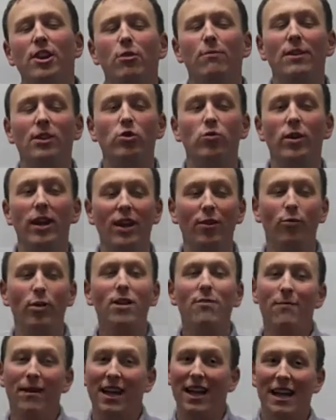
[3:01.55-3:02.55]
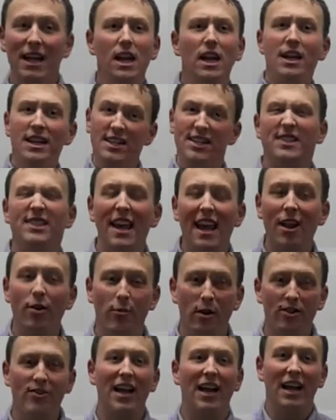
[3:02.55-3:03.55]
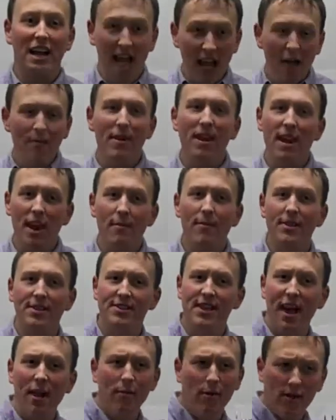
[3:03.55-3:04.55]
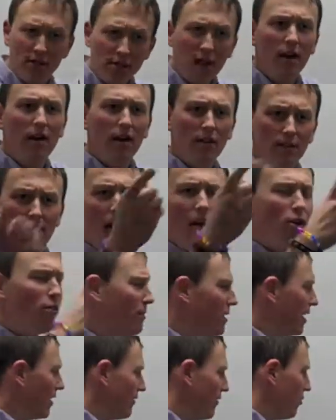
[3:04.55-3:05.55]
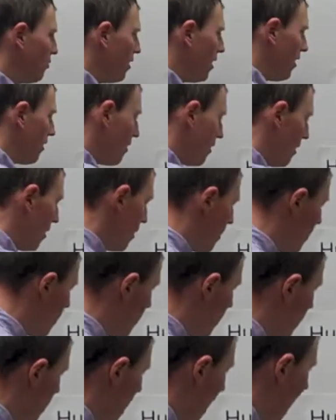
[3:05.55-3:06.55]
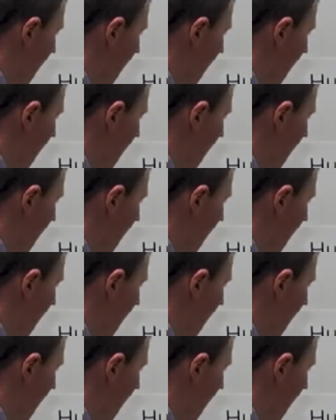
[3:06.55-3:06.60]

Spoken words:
between, we mean sandwich, like a yummy, yummy sandwich. Follow me, if you will. I